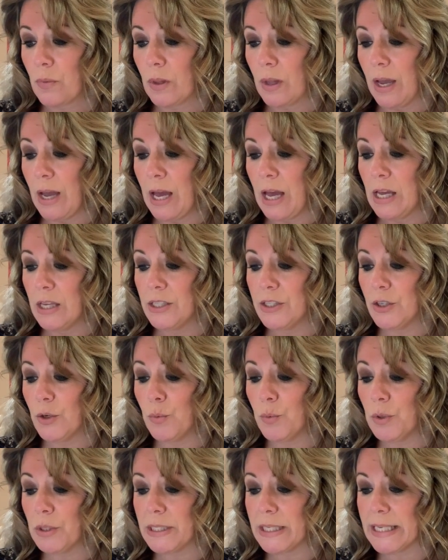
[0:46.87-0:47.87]

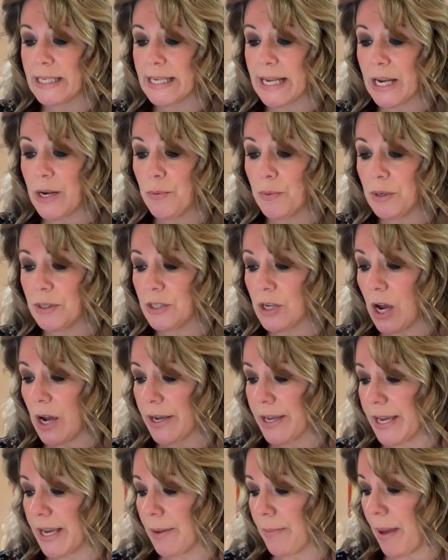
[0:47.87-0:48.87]
Today we're
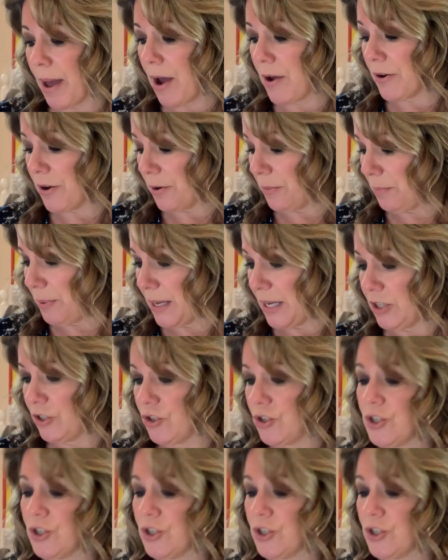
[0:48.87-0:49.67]
talking about on page